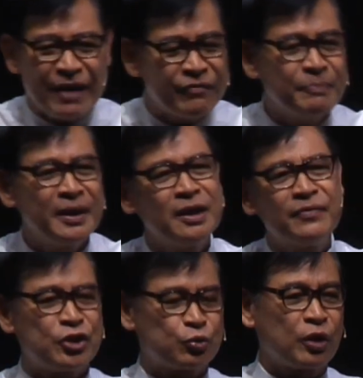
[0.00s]
every
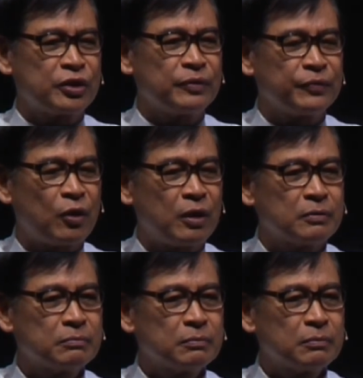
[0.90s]
believer is walking with God.
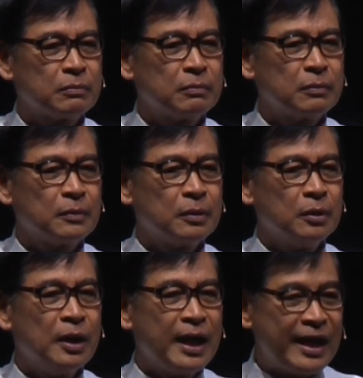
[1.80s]

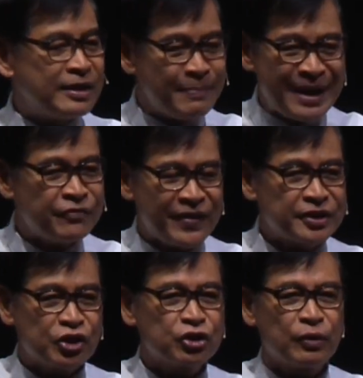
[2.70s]
And the
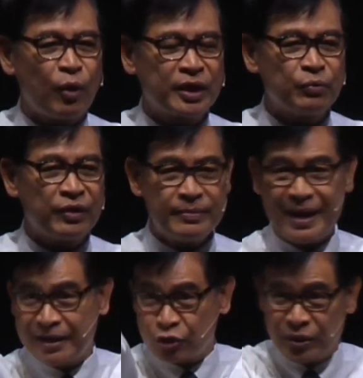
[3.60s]
manifestations of walking with Him
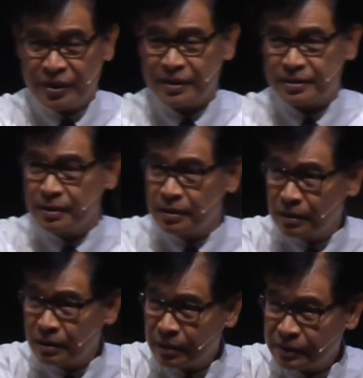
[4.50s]
are the three things.
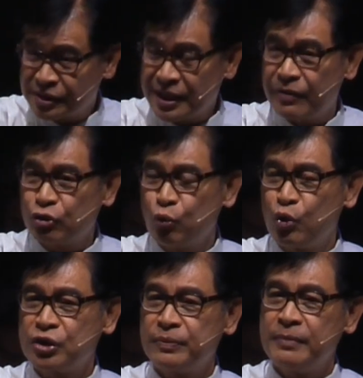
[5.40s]
Desiring to
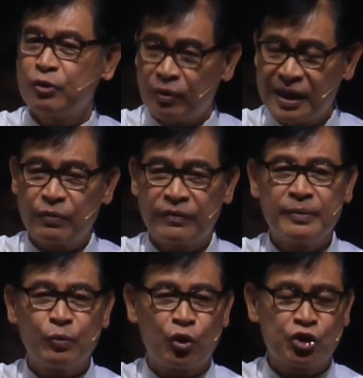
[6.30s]
worship Him, connect with Him
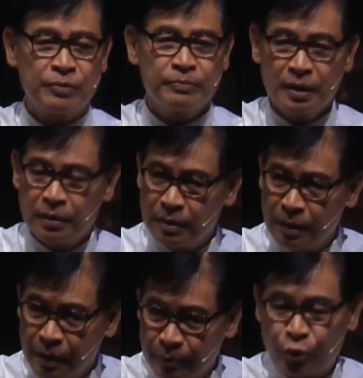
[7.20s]
in worship,
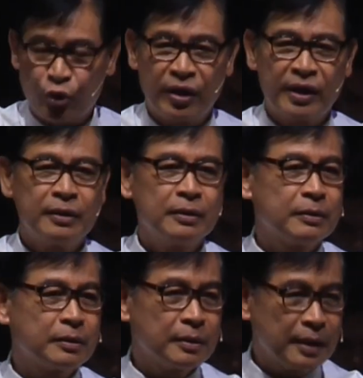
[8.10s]
praying,
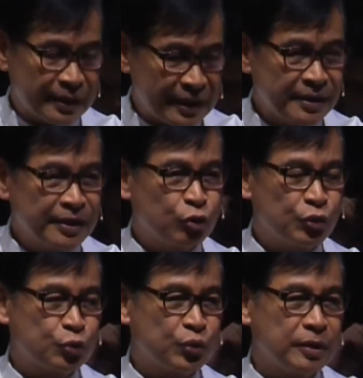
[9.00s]
getting into
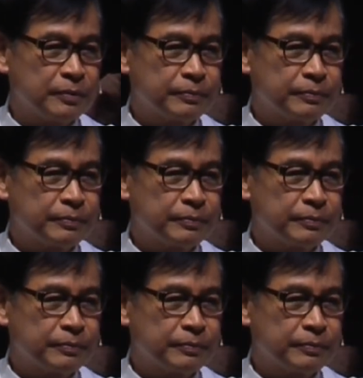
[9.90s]
His Word.